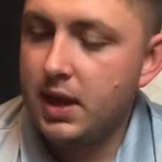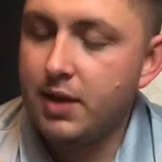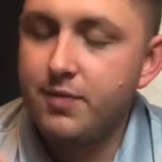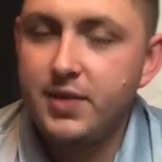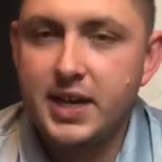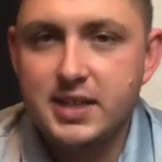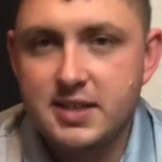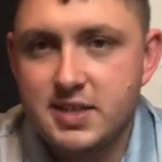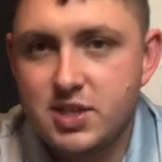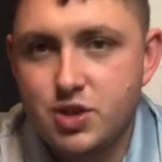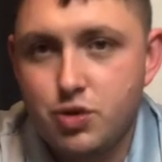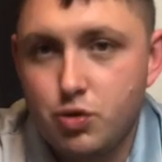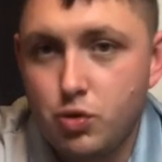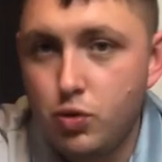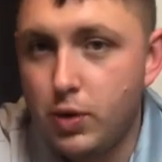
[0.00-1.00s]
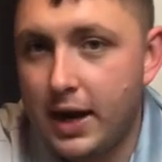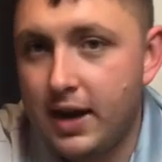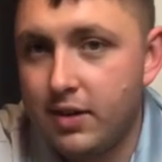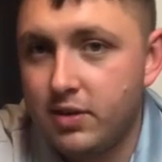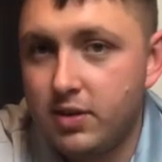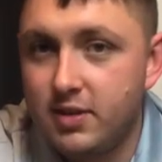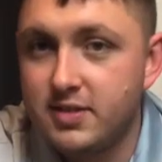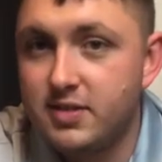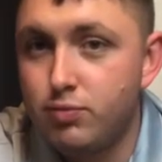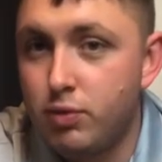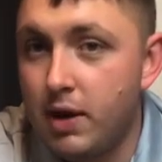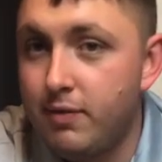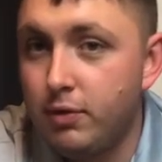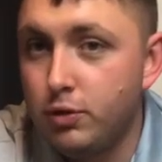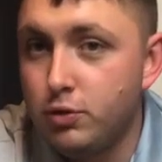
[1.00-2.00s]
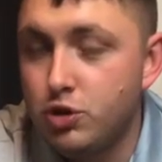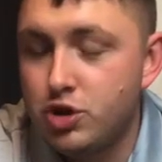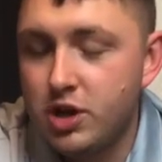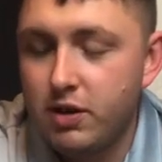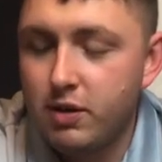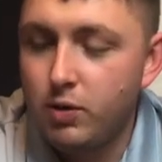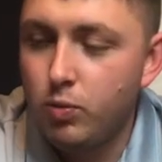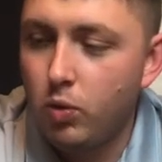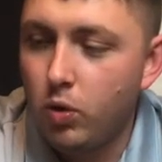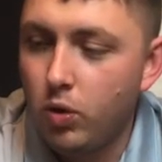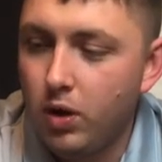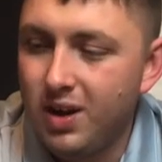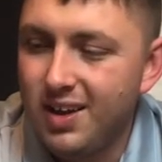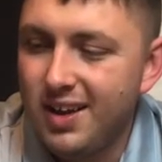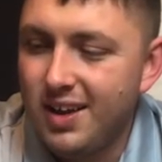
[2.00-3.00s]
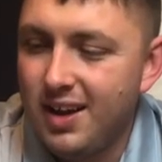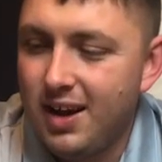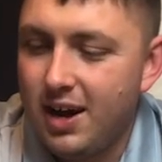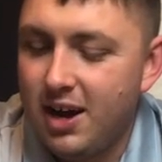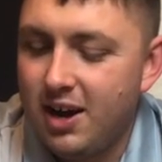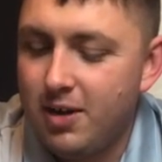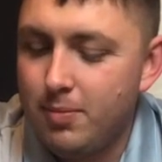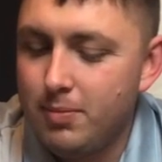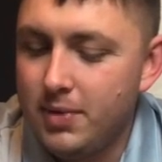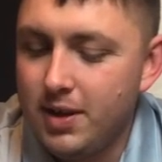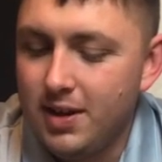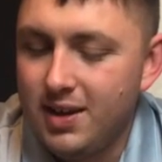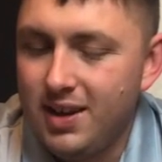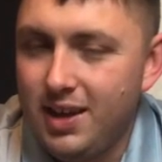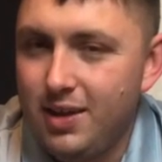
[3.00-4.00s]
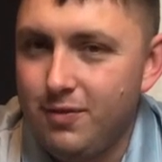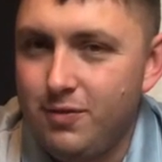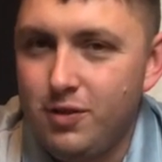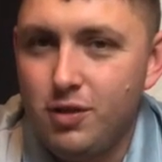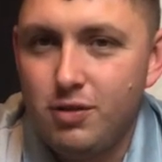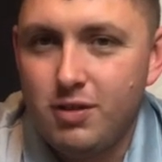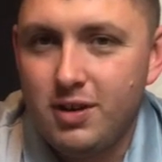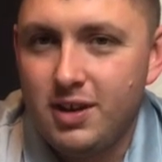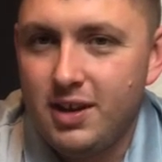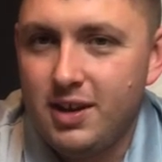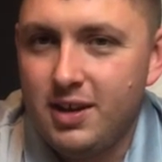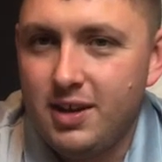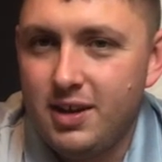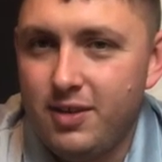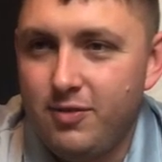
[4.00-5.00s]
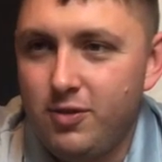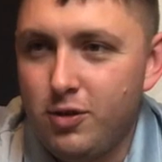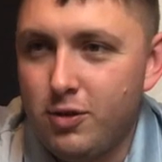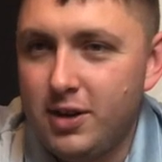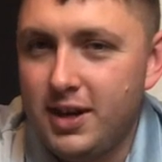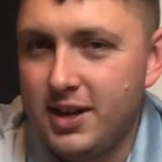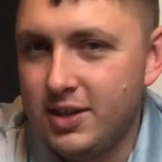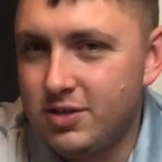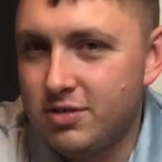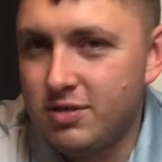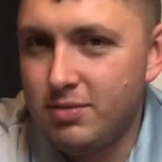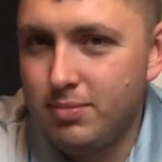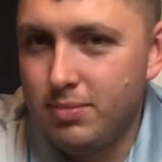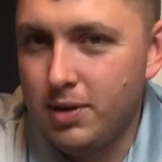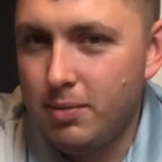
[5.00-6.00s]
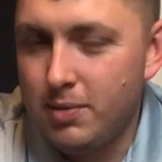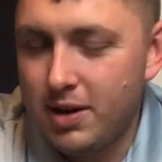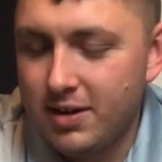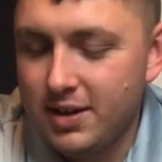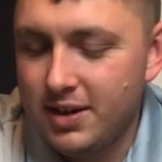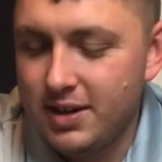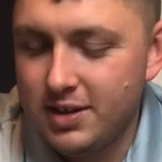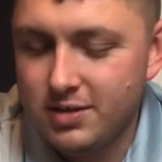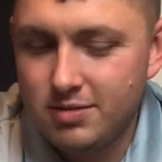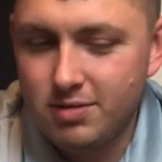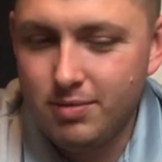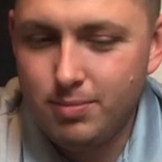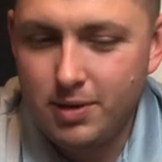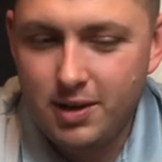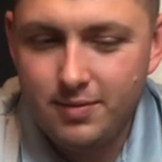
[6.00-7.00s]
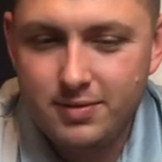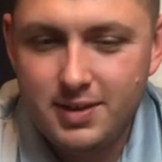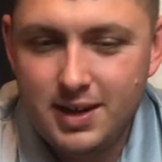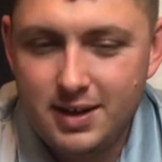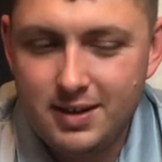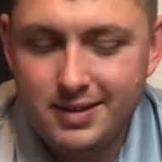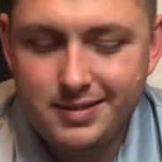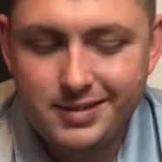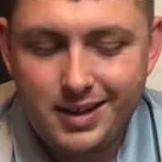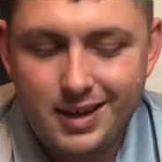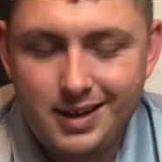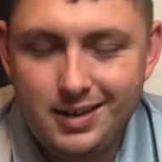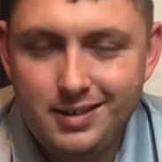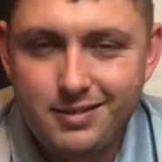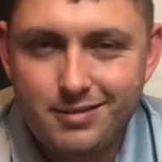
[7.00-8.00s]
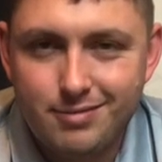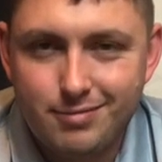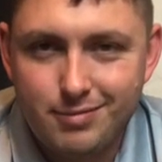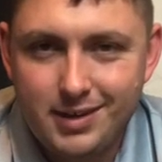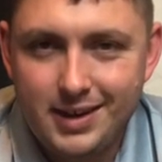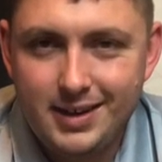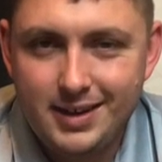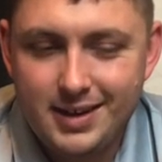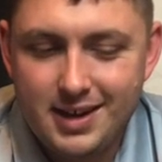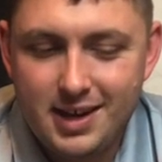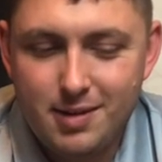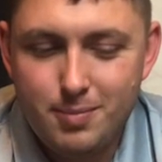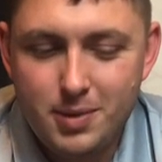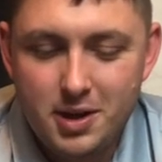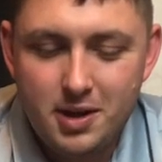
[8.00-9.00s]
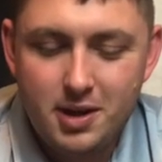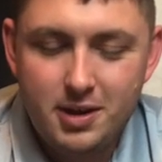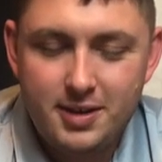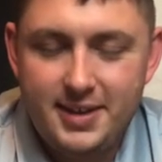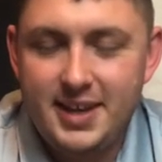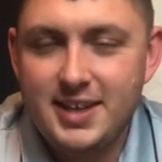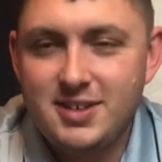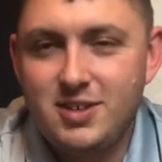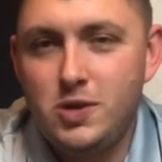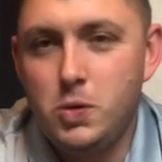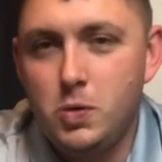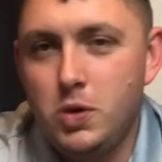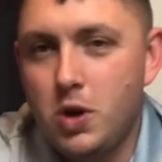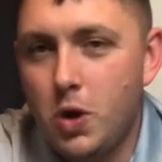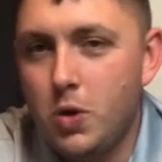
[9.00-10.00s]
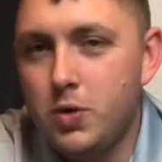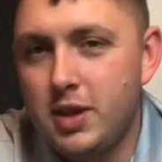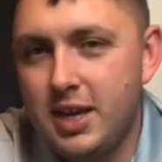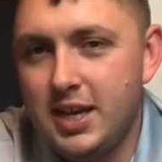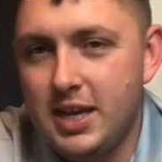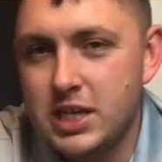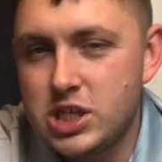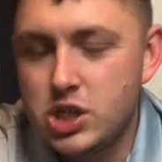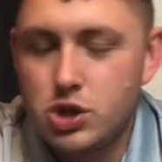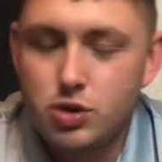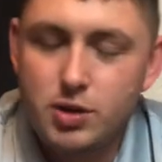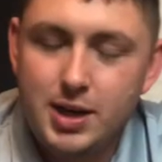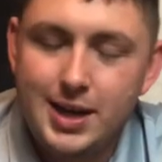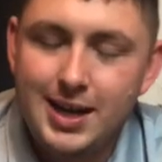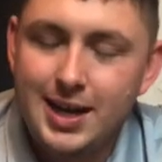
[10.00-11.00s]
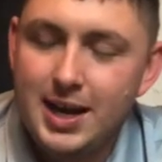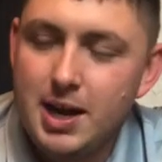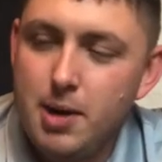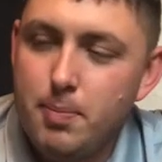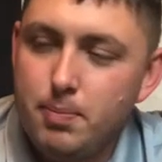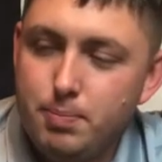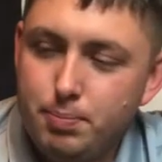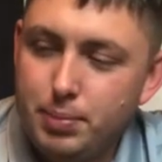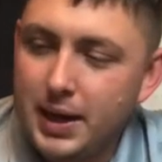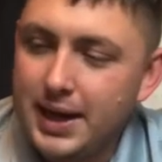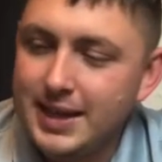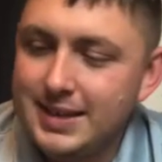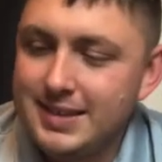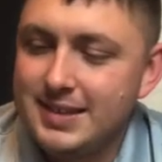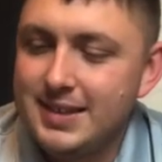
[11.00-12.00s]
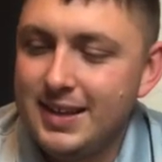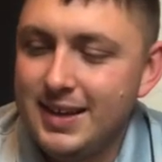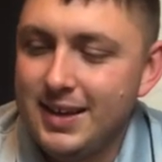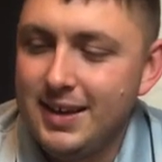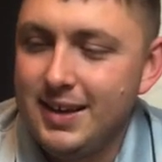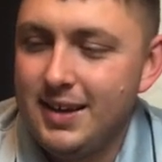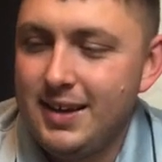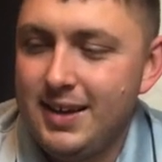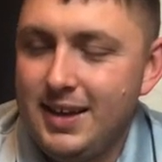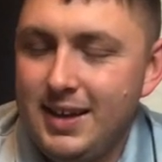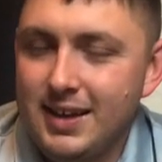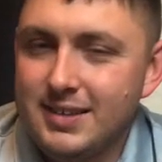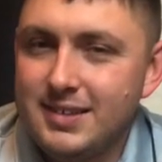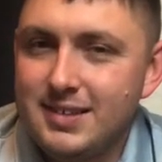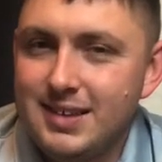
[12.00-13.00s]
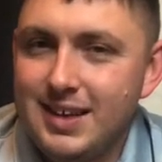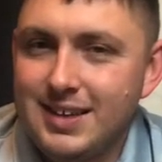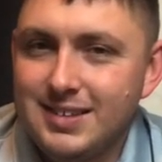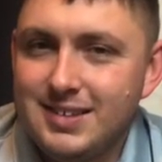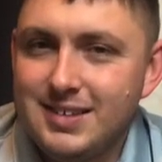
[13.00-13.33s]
events throughout this Revolutionary War. If you're a American history buff, that is a great game. Yes, you know the history, but it's